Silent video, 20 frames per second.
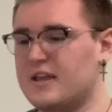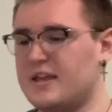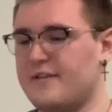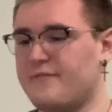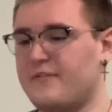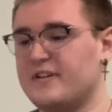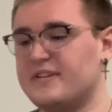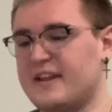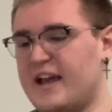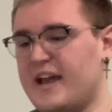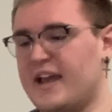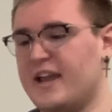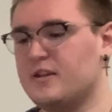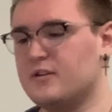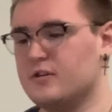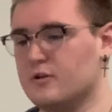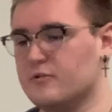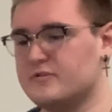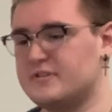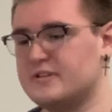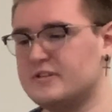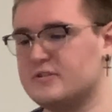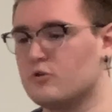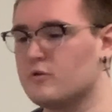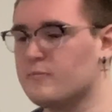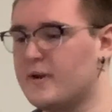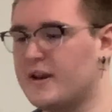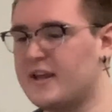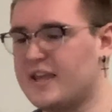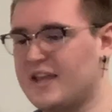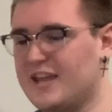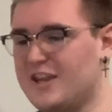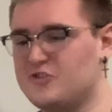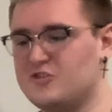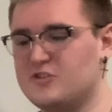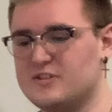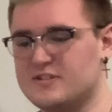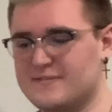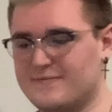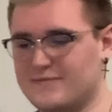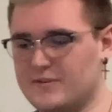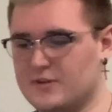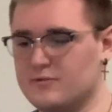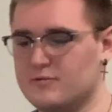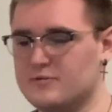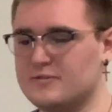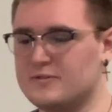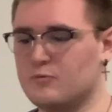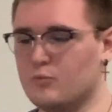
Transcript: If a diagnosis or medication is viewed